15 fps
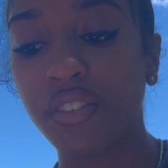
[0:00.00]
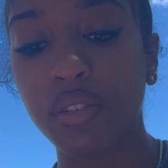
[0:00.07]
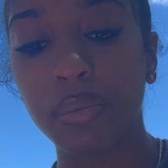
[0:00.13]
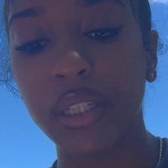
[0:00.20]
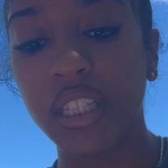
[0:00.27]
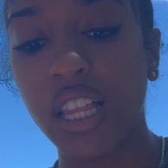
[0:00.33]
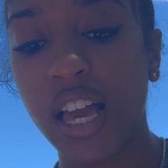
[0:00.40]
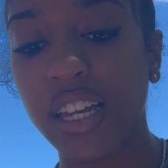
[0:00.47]

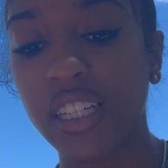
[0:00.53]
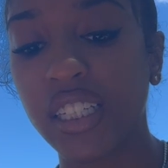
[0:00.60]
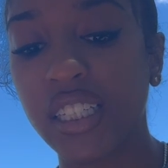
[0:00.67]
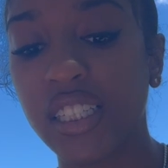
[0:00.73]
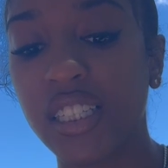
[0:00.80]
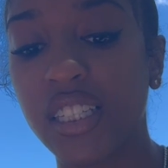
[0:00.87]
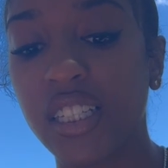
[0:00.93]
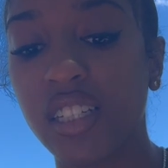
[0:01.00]
be lacking
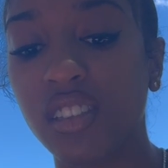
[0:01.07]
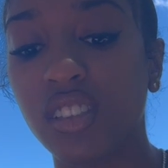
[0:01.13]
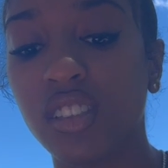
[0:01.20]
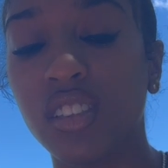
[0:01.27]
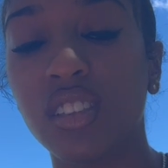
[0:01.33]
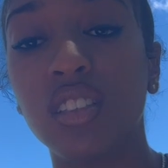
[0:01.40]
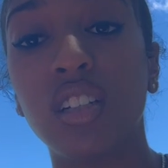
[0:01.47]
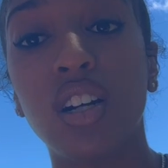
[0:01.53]
in zeal.
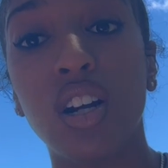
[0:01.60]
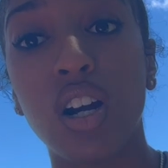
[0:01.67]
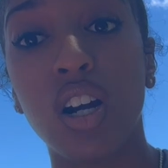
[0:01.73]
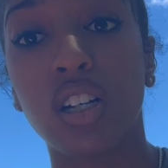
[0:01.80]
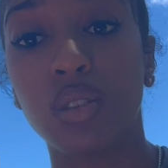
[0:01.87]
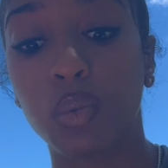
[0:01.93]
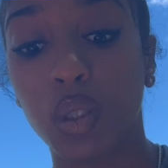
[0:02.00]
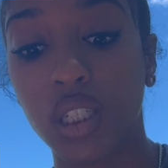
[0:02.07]

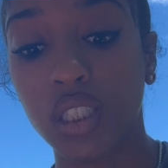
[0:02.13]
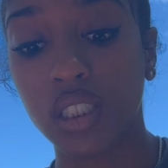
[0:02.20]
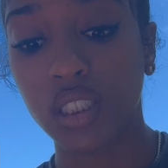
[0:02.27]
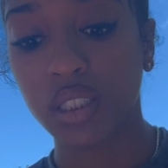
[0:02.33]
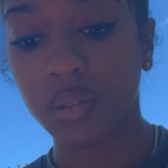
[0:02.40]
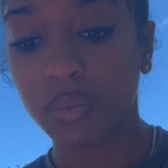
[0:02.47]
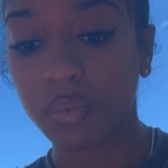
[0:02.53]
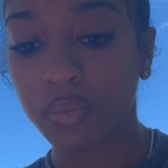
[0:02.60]
Hard work.
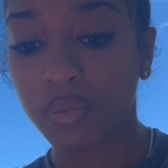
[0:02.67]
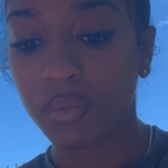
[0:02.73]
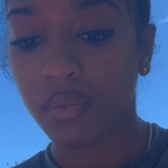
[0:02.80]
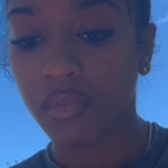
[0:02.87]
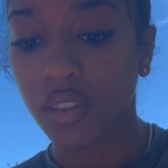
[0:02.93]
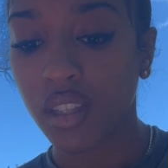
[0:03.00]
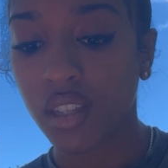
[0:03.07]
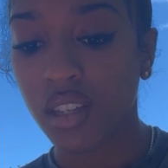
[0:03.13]

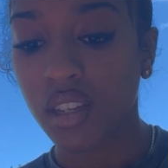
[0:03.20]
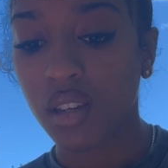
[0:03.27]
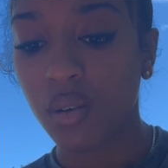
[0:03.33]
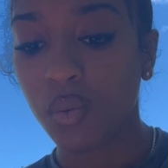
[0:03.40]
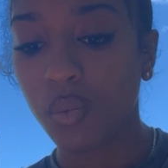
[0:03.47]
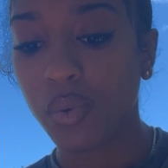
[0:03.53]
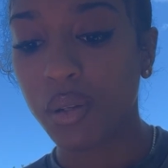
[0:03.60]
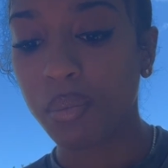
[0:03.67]

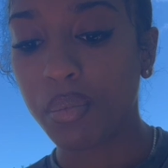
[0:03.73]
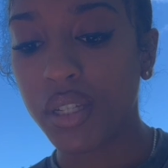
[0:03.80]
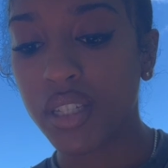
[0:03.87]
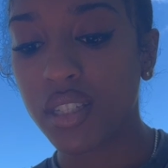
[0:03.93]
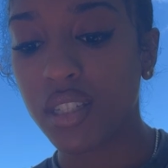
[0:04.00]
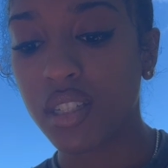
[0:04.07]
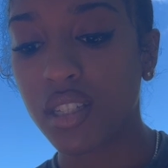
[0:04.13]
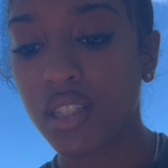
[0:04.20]
When
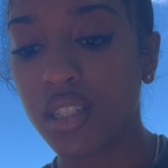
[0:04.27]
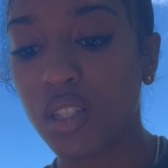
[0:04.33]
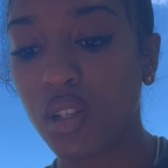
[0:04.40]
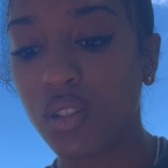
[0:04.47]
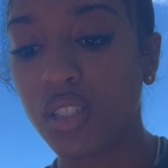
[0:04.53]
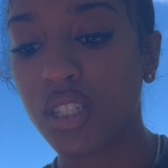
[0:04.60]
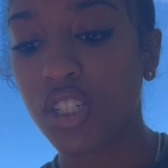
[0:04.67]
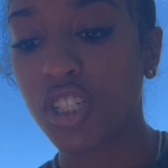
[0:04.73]
business
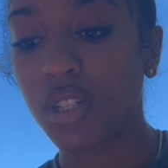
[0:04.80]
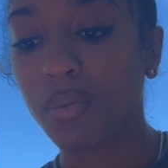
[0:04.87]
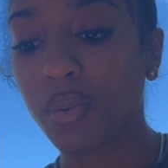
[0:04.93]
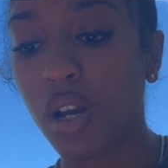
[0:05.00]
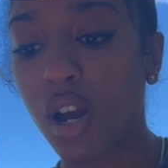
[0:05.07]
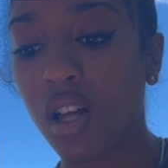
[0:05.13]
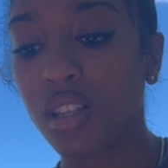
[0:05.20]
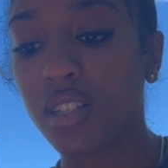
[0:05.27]
consultant Jim
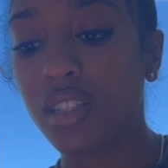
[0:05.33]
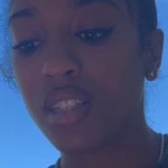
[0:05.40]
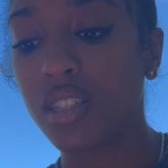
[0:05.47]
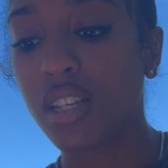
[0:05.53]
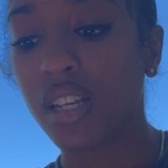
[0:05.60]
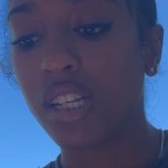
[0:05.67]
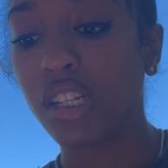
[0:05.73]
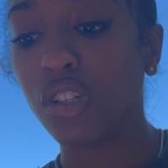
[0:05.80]
Collins
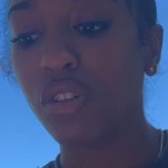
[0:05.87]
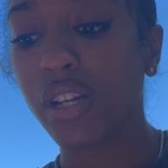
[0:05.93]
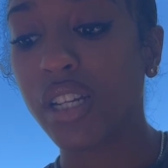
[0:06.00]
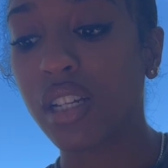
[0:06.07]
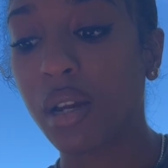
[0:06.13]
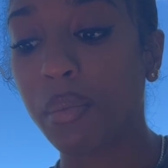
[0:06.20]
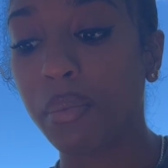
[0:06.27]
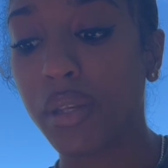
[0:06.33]
studied great
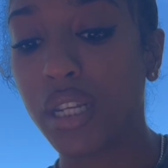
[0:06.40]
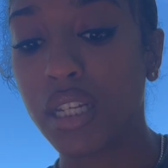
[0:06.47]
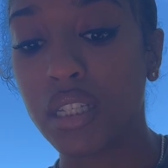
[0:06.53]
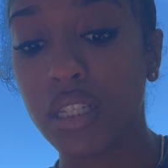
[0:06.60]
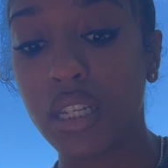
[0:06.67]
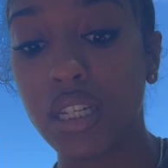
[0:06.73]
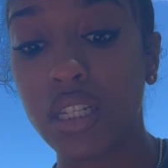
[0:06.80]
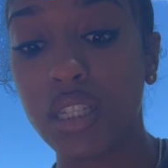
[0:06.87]
companies,
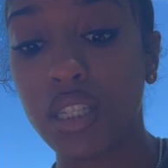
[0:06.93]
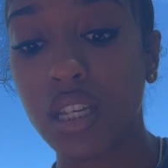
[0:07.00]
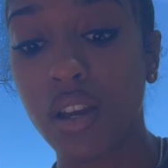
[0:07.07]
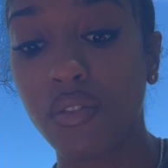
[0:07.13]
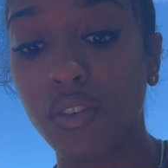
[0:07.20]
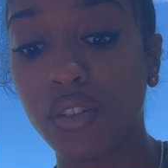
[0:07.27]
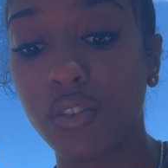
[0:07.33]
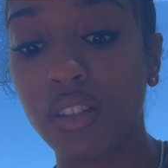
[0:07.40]
he
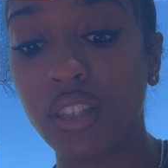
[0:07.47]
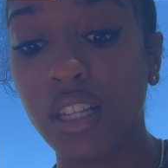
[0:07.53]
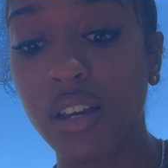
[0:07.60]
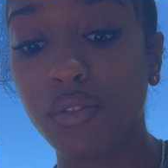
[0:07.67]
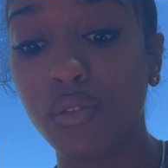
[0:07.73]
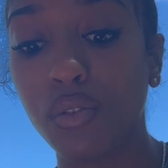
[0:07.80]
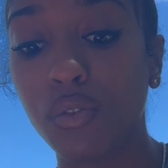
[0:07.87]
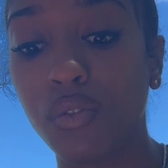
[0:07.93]
discovered
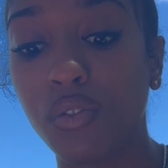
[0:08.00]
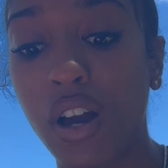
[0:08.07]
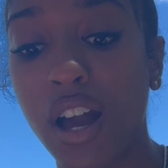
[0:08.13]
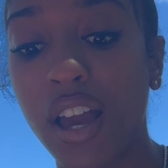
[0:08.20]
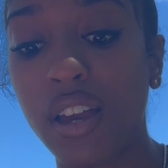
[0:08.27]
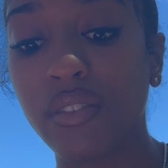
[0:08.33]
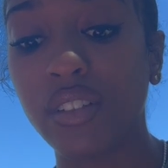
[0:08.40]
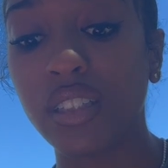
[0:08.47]
level
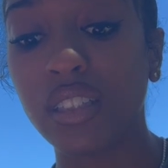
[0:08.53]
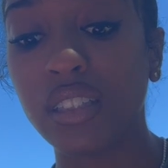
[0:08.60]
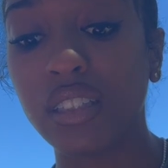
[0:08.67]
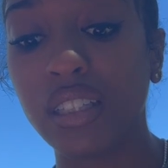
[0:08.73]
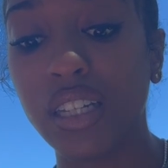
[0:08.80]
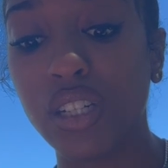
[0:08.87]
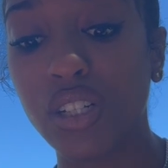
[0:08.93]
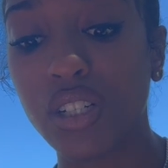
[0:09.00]
5
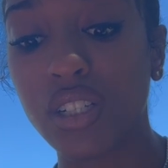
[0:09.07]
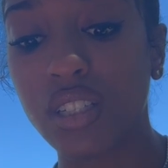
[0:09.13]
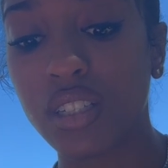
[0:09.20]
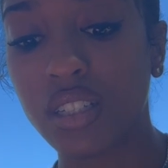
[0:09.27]
leaders.